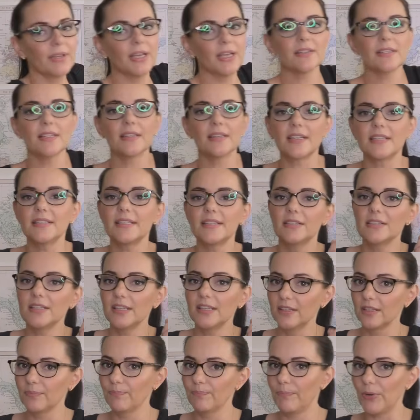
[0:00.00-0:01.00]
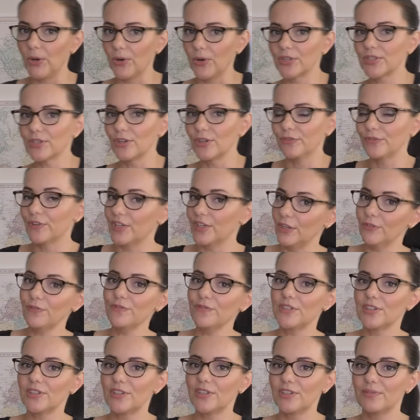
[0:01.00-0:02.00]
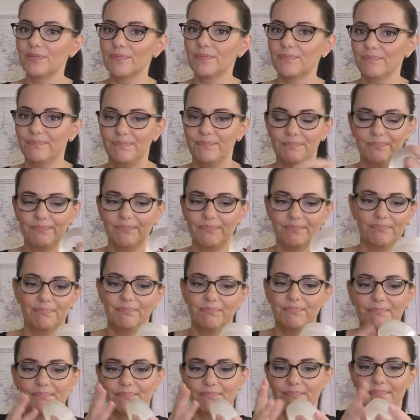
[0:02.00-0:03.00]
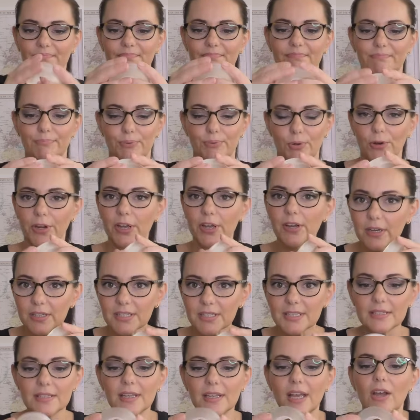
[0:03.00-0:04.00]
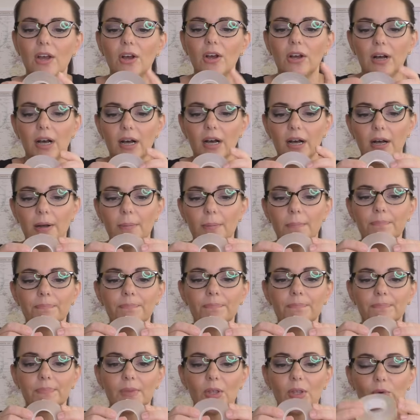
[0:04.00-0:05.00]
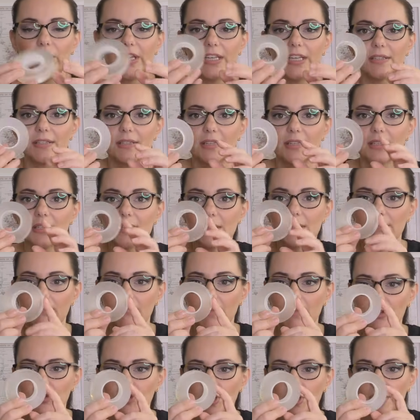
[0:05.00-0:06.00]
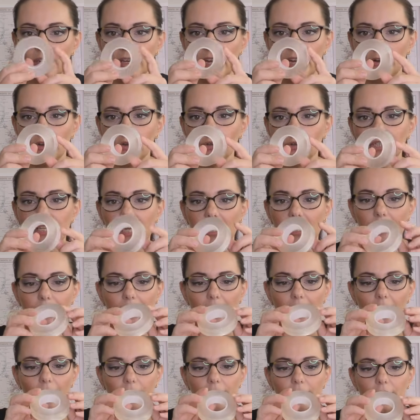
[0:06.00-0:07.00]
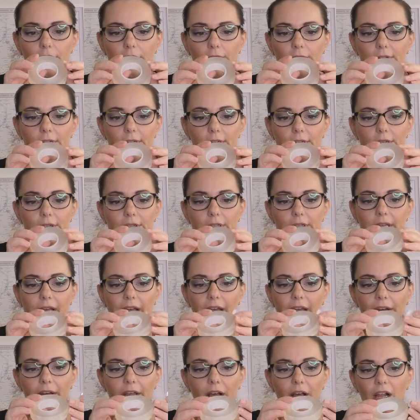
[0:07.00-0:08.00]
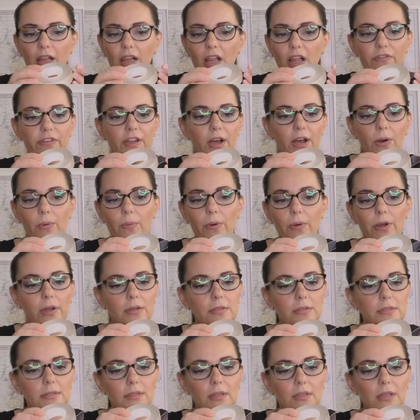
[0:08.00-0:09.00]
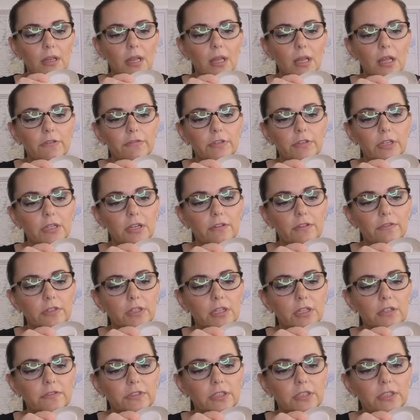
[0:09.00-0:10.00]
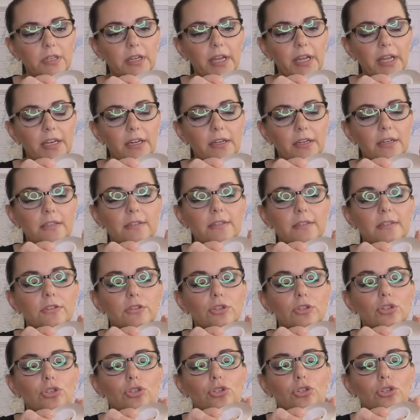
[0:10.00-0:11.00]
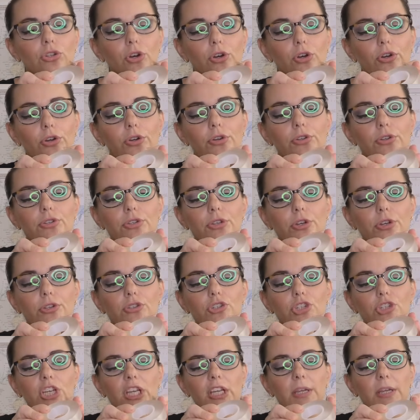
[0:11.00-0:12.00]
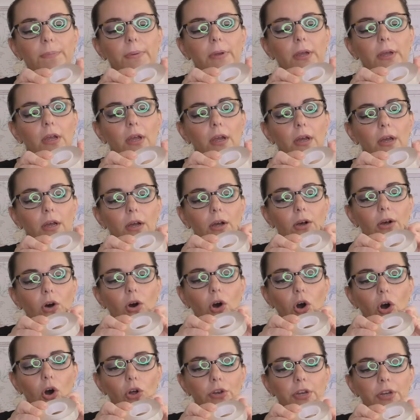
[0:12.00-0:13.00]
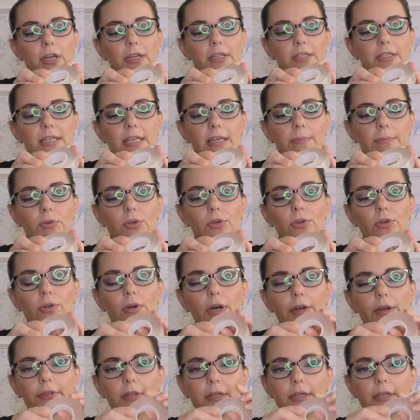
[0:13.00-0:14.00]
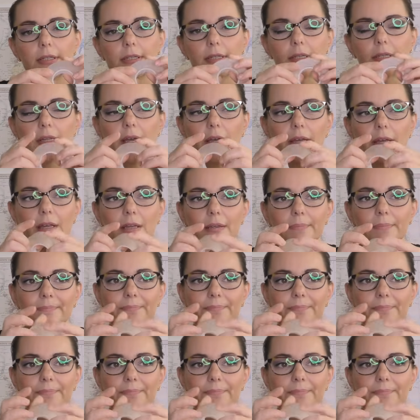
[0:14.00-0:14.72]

else that they sent in the box of gifted products is this magic nano tape, and I've used it and I love how it works. Love it, love it, love it. And it is so cheap on TEMU. I think it's like,